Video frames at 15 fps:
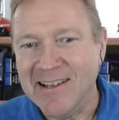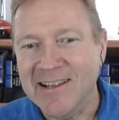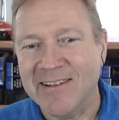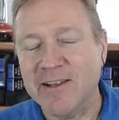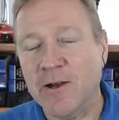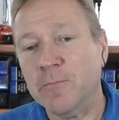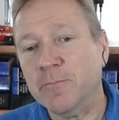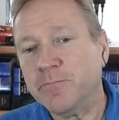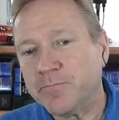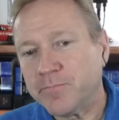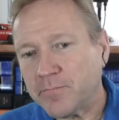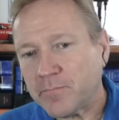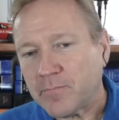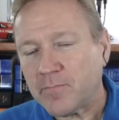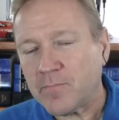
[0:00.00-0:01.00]
So
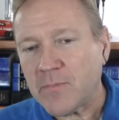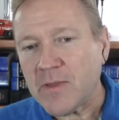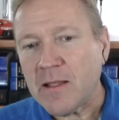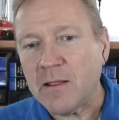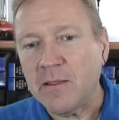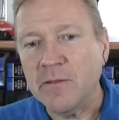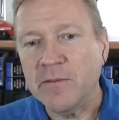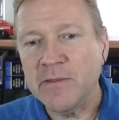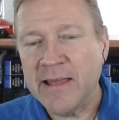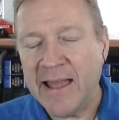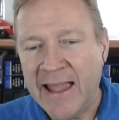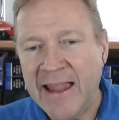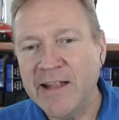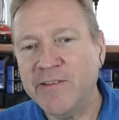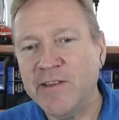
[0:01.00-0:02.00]
the
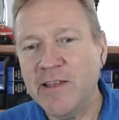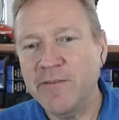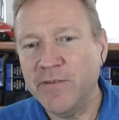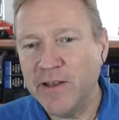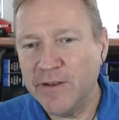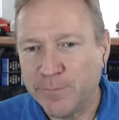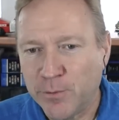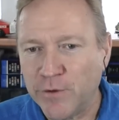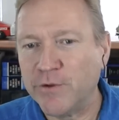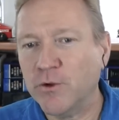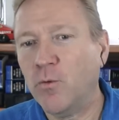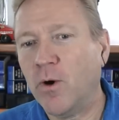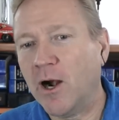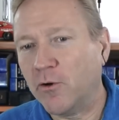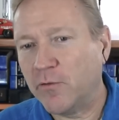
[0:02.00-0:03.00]
ATVs,
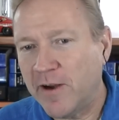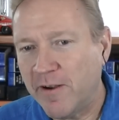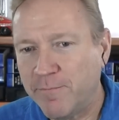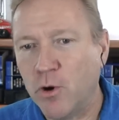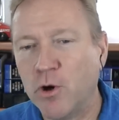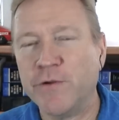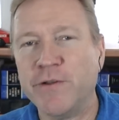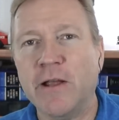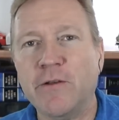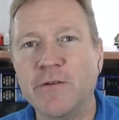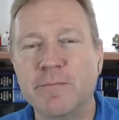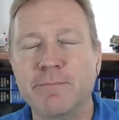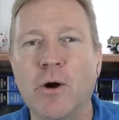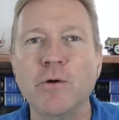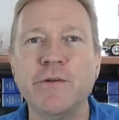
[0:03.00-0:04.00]
personal watercraft, motorcycles
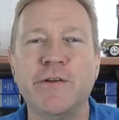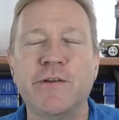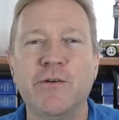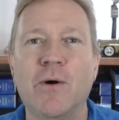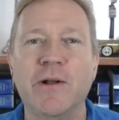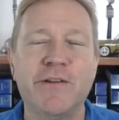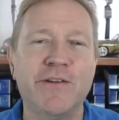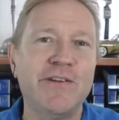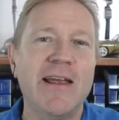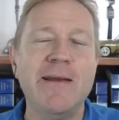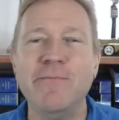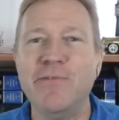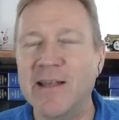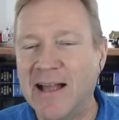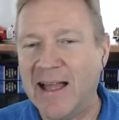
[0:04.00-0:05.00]
and boats and so on,
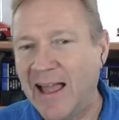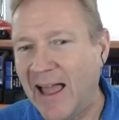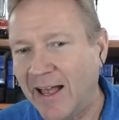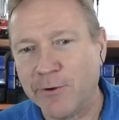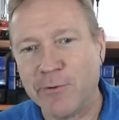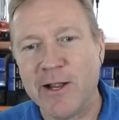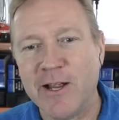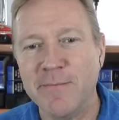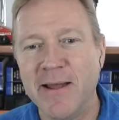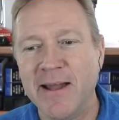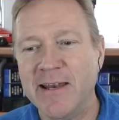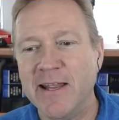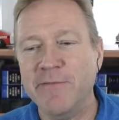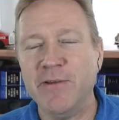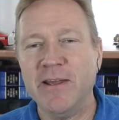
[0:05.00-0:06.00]
same thing. I highly
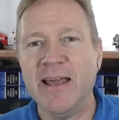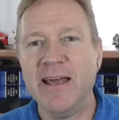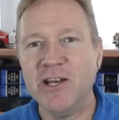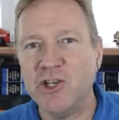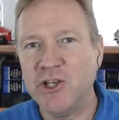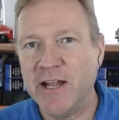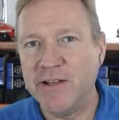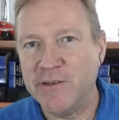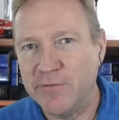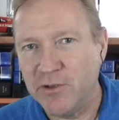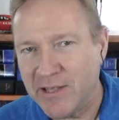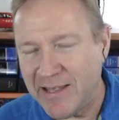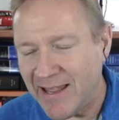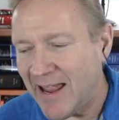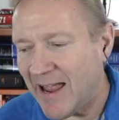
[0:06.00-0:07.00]
recommend if you get a chance and if you
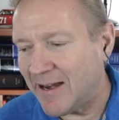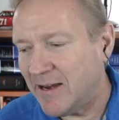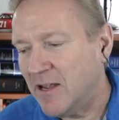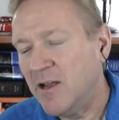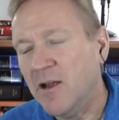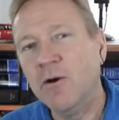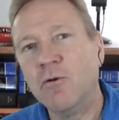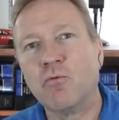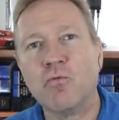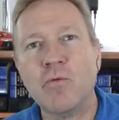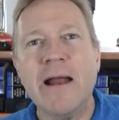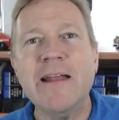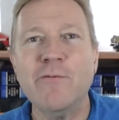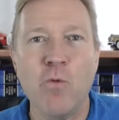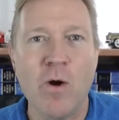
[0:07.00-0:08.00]
can,
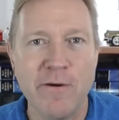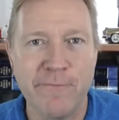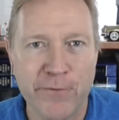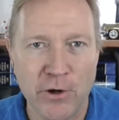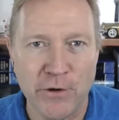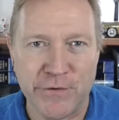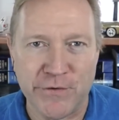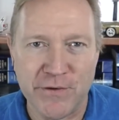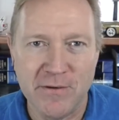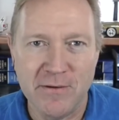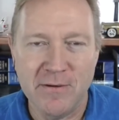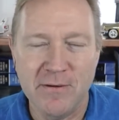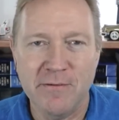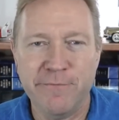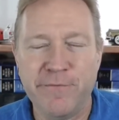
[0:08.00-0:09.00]
rent one first.
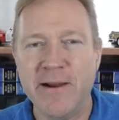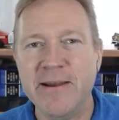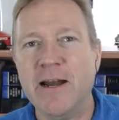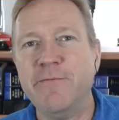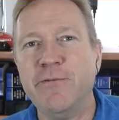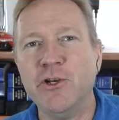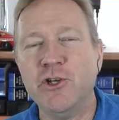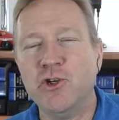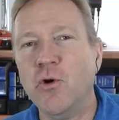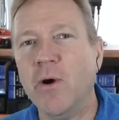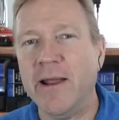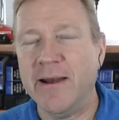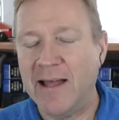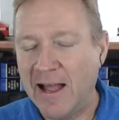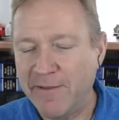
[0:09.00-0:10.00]
Find out if you enjoy it.